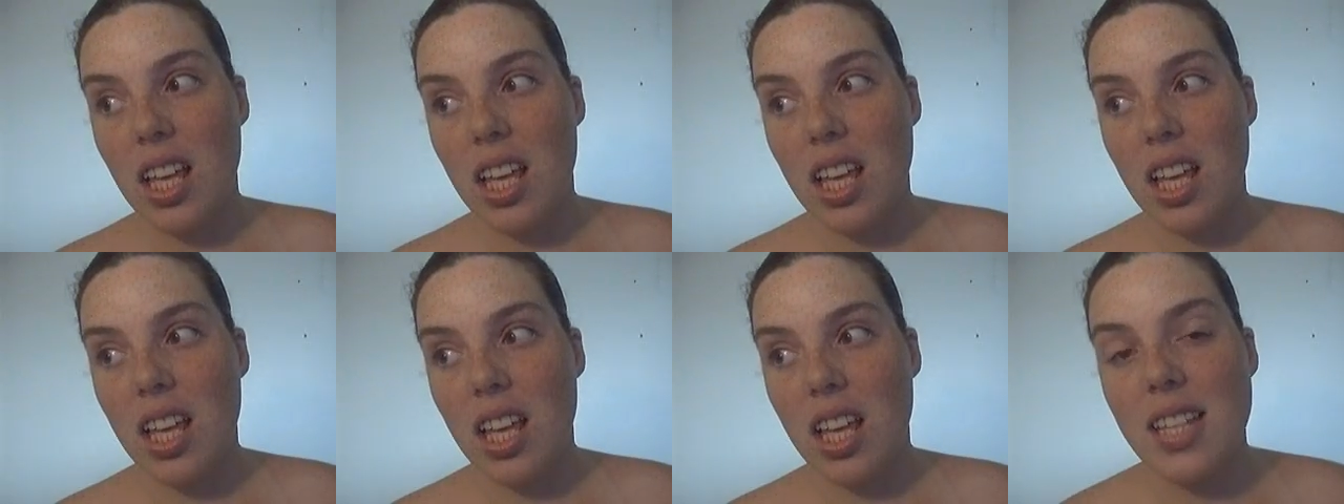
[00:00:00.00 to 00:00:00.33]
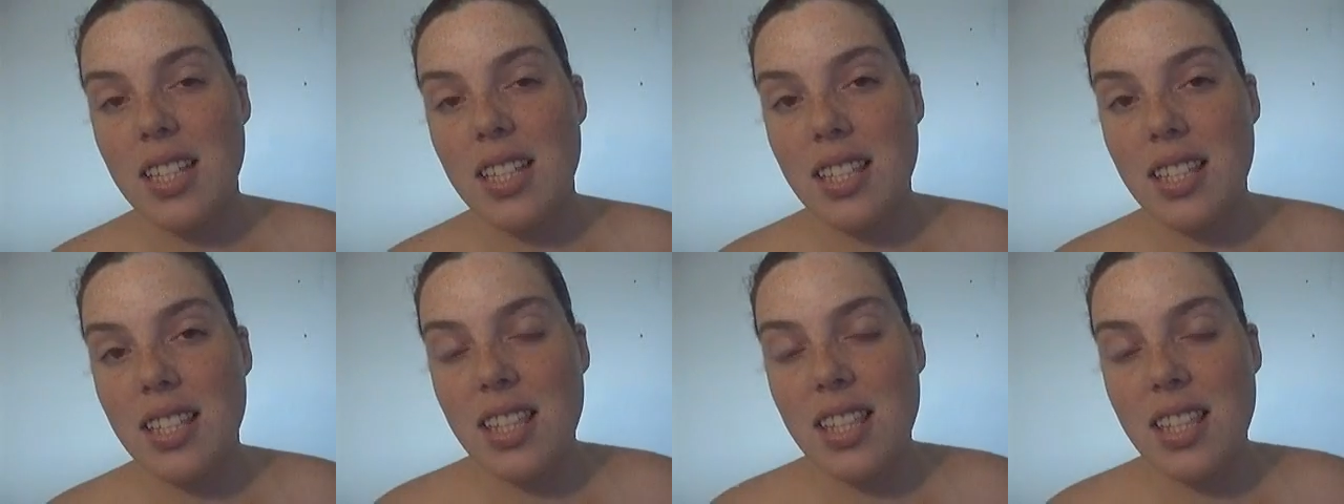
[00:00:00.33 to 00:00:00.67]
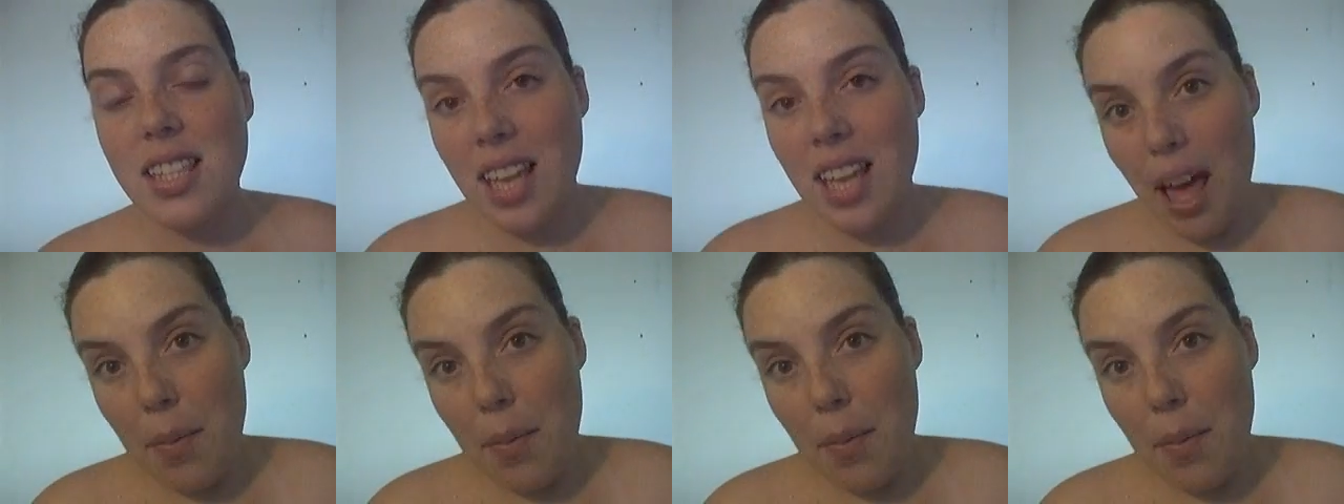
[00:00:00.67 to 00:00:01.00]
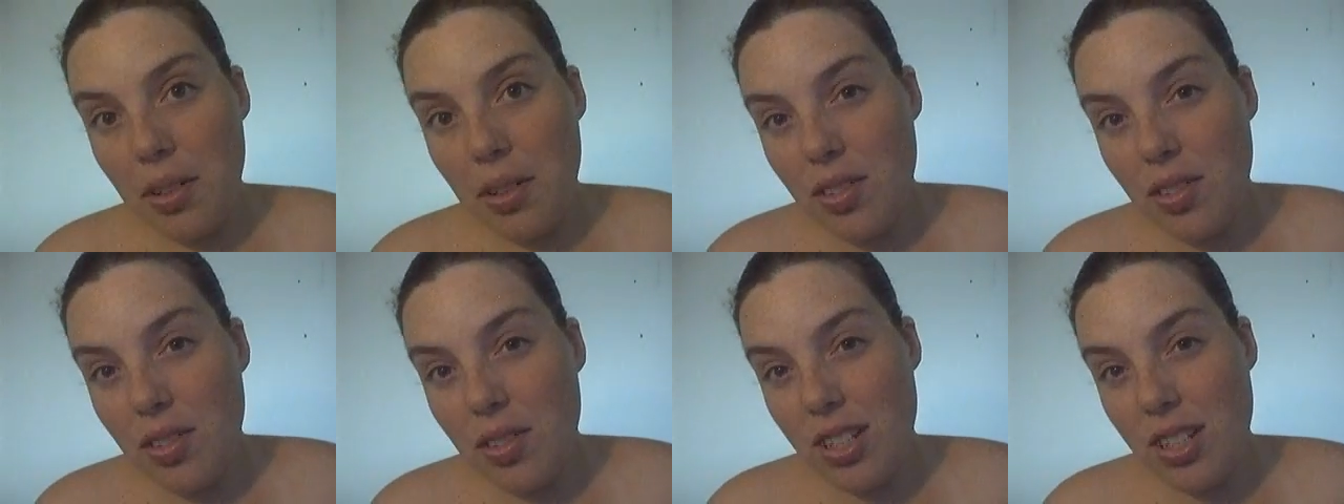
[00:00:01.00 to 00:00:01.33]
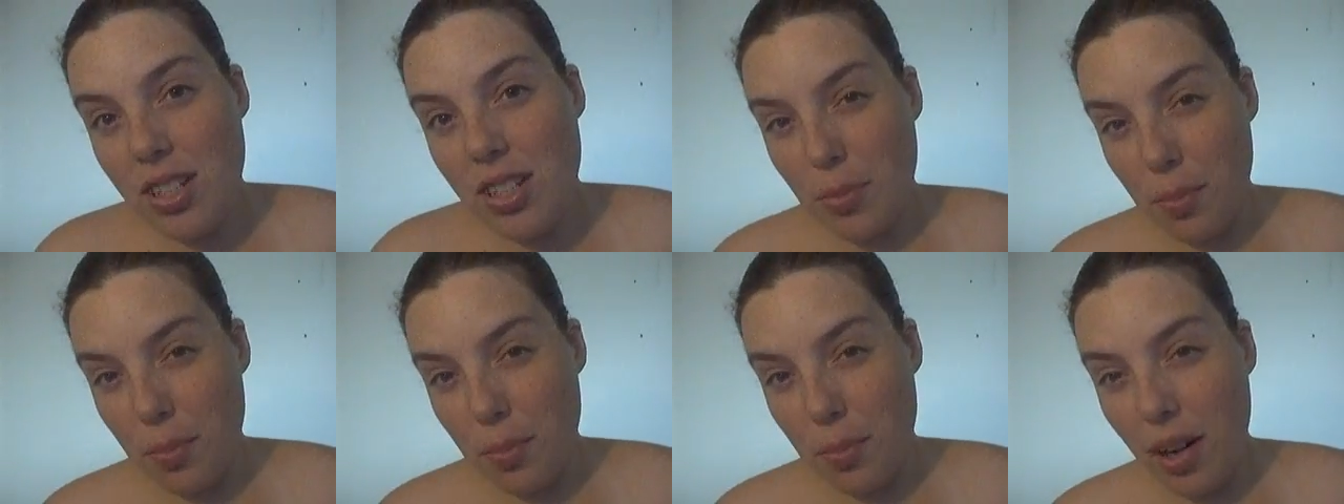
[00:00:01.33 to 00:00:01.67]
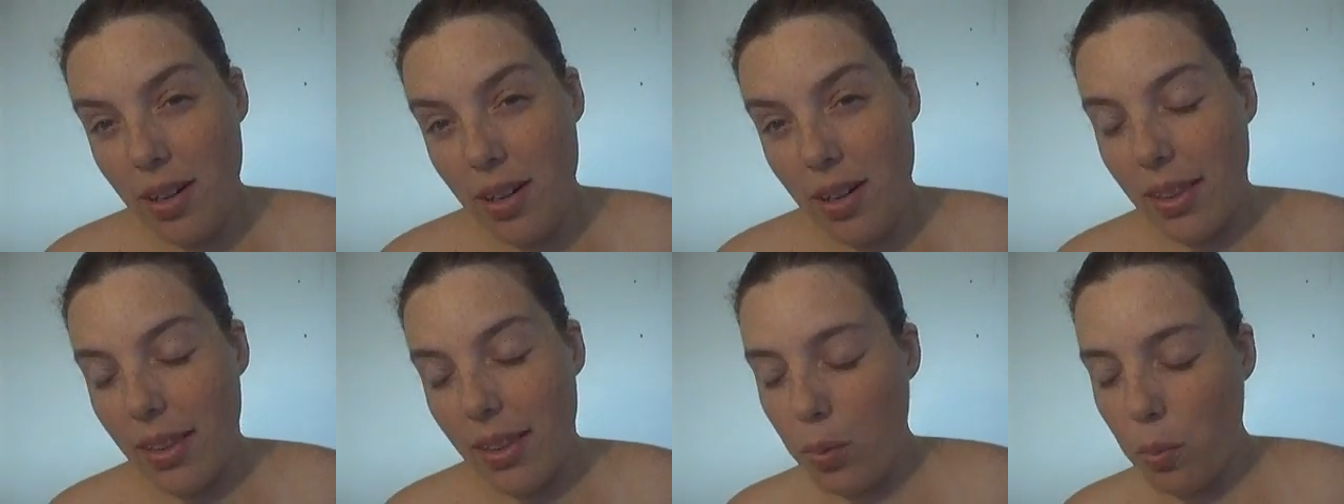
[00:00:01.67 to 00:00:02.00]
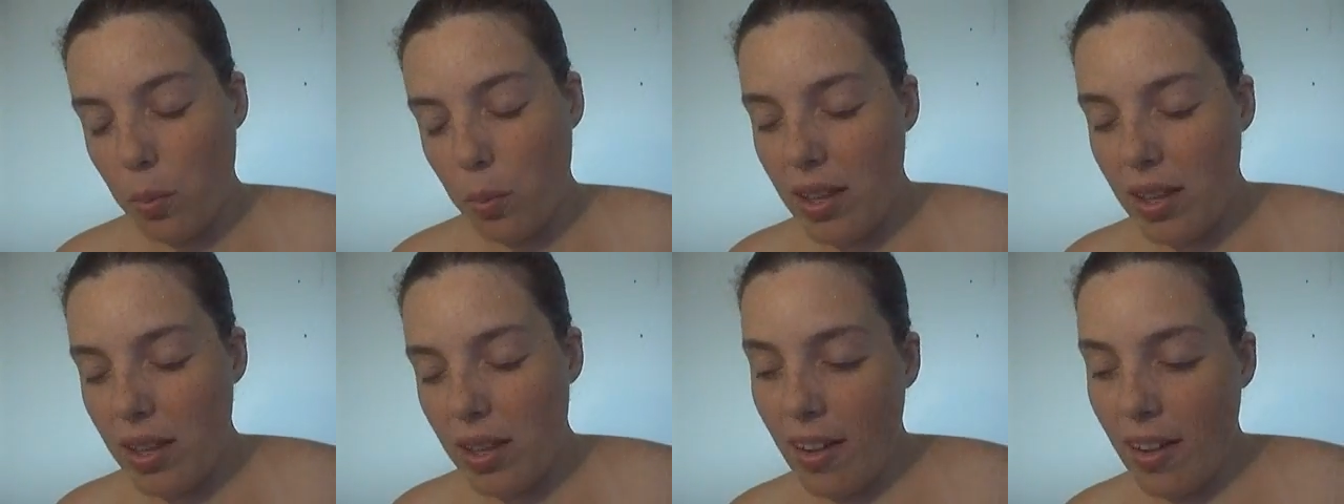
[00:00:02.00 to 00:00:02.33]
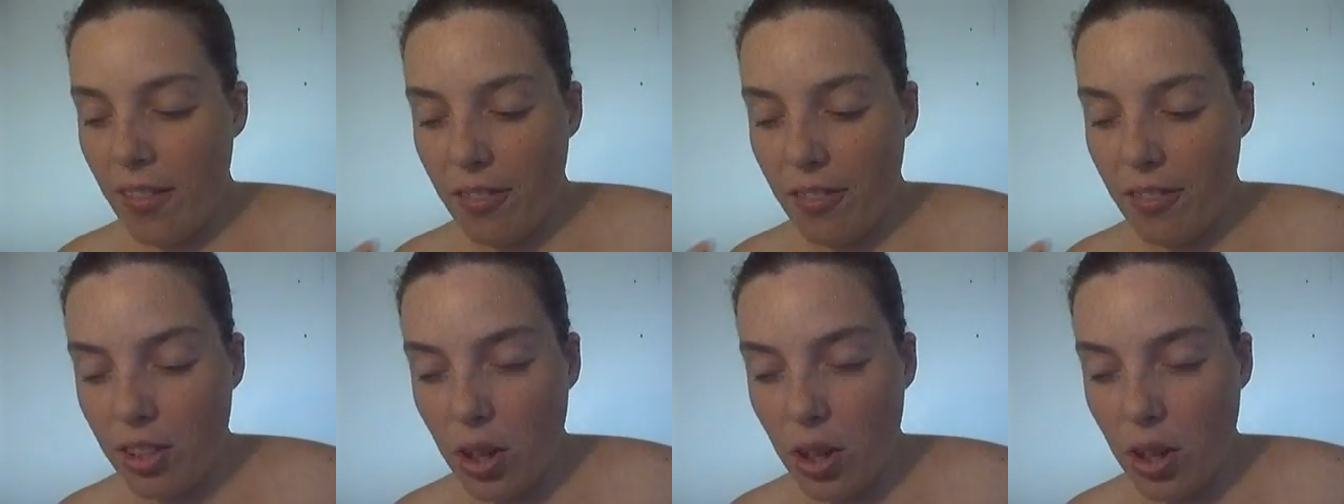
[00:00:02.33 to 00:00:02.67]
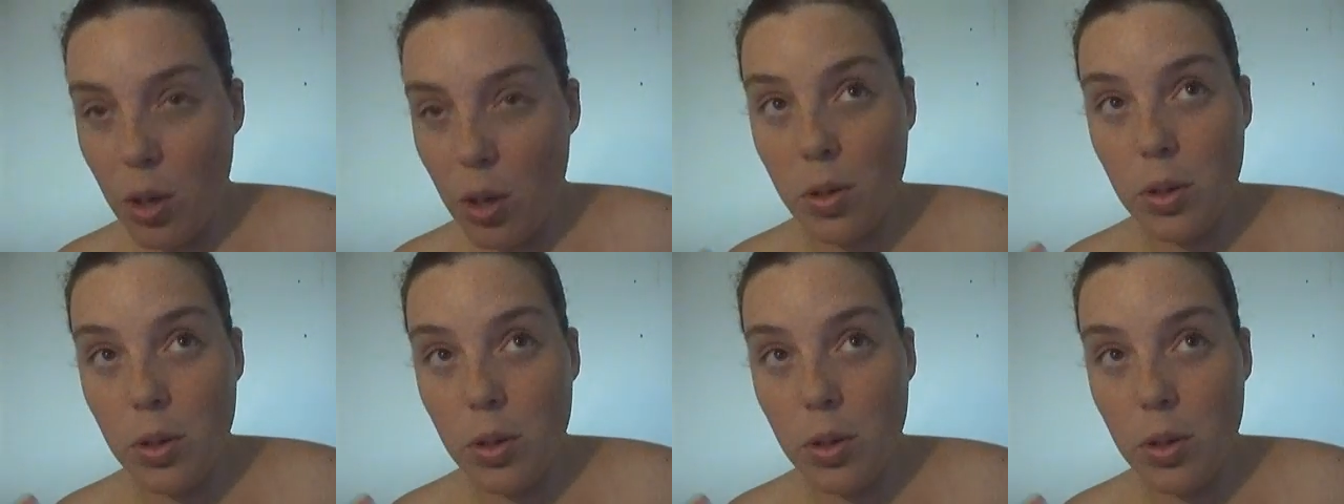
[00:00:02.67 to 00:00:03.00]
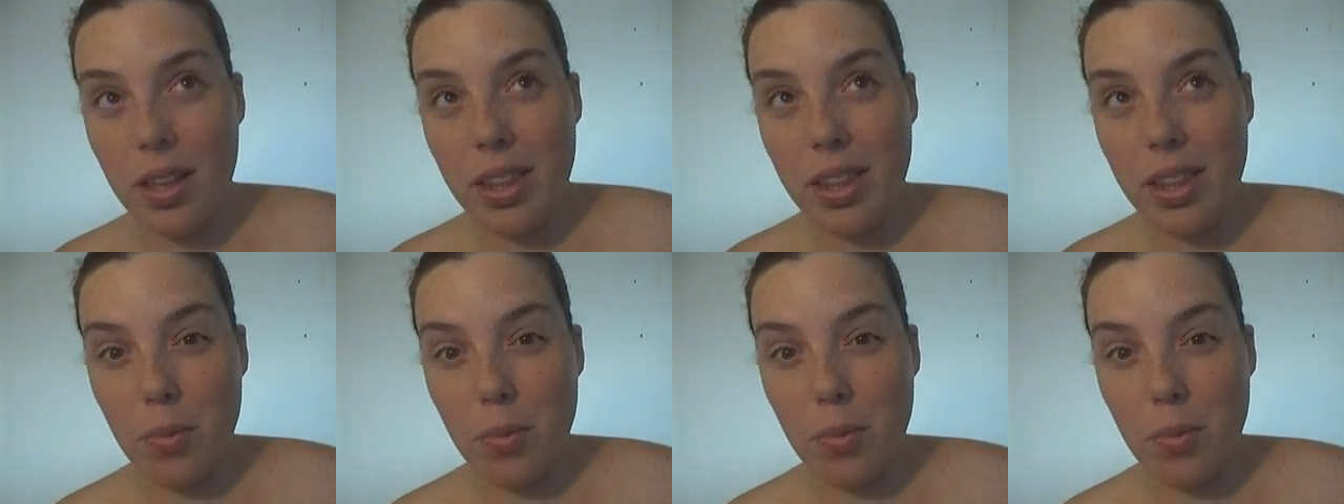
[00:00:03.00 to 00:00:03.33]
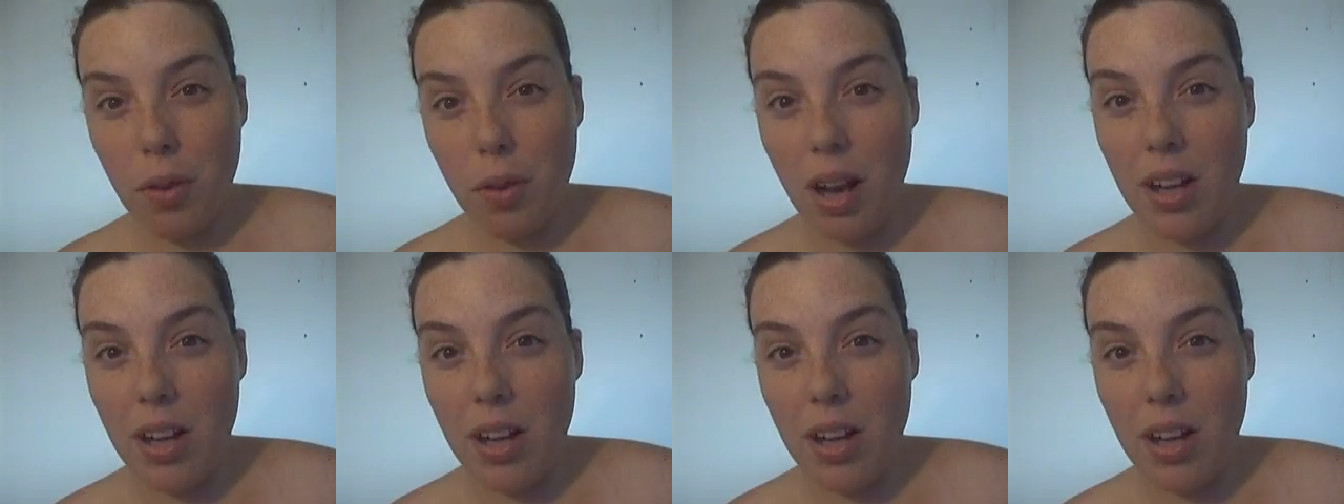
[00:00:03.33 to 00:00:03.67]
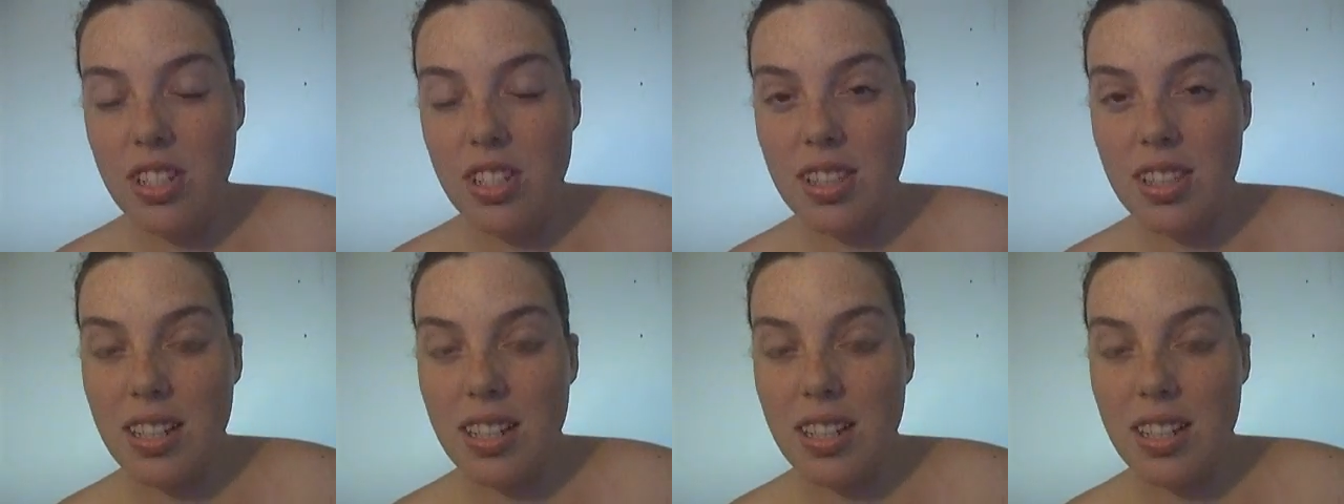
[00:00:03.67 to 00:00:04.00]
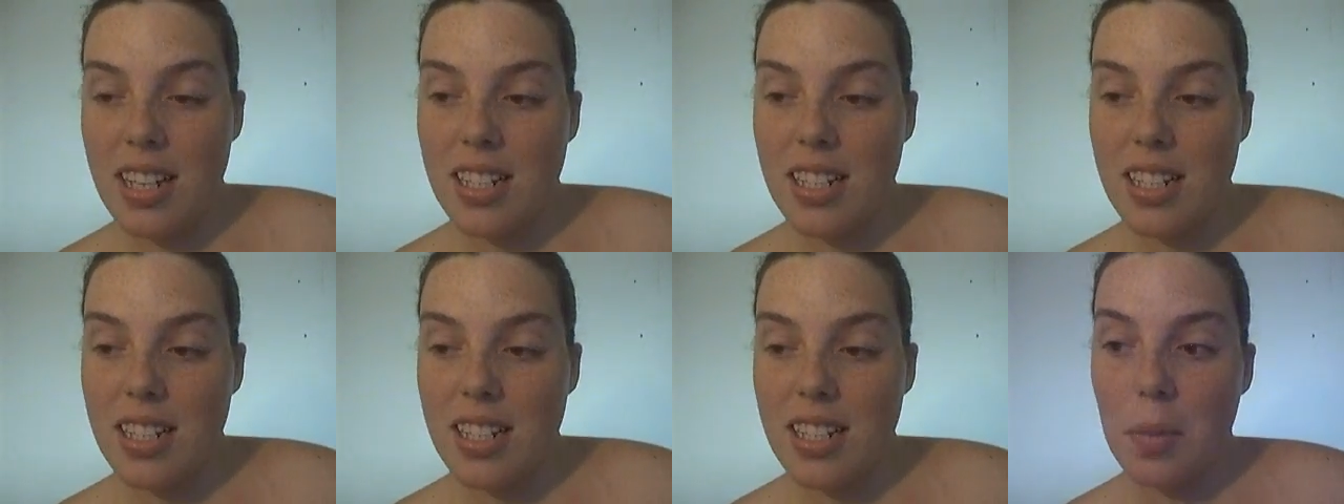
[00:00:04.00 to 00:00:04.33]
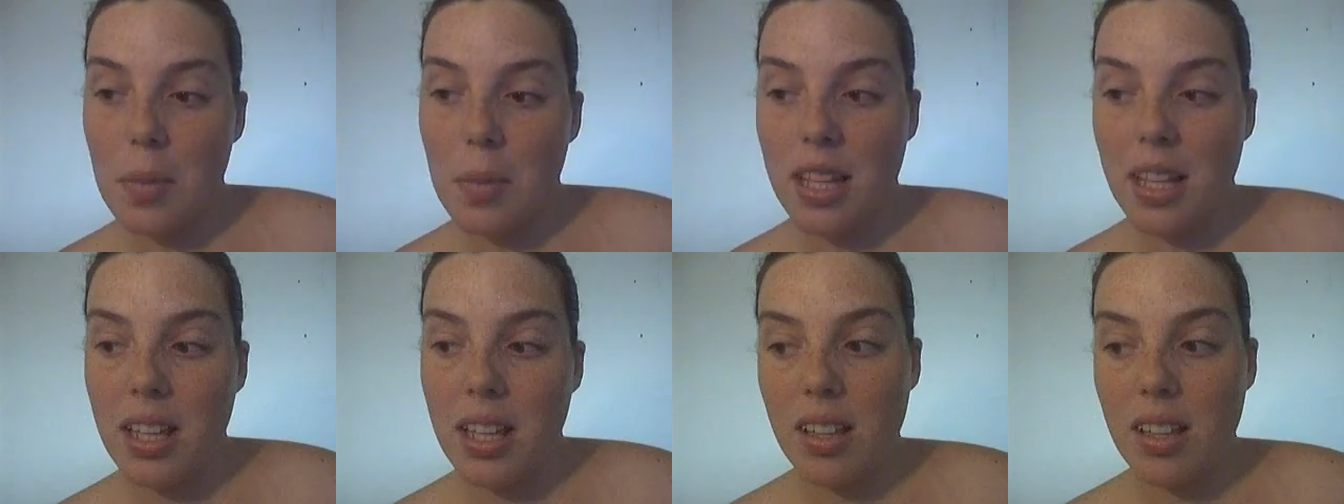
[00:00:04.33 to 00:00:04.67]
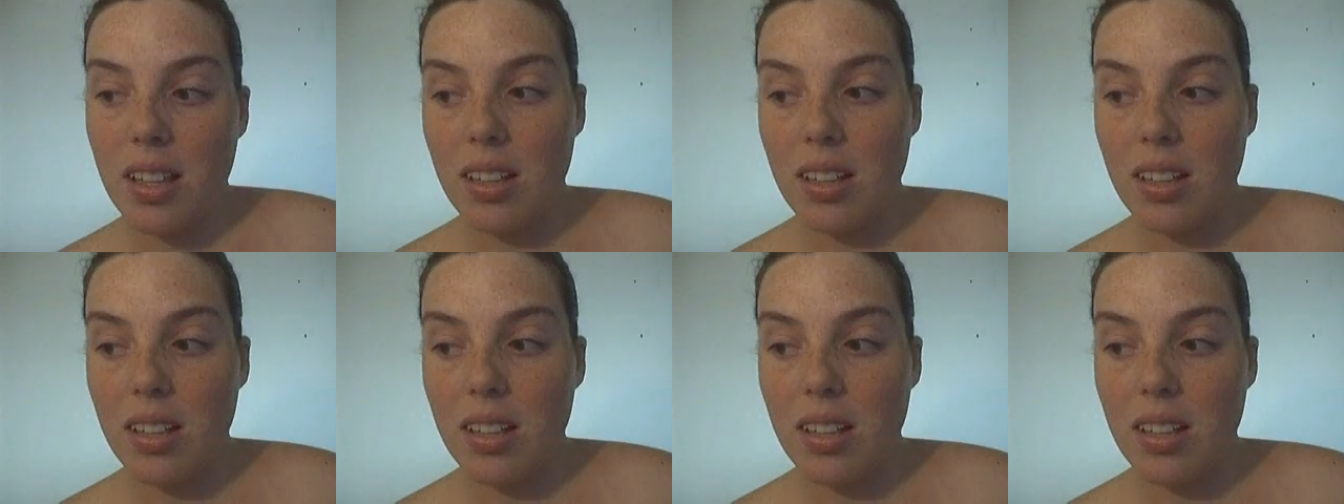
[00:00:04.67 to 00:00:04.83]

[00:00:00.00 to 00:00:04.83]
It's the chemicals in your body, the way they flow, the way they rush, they tend to make it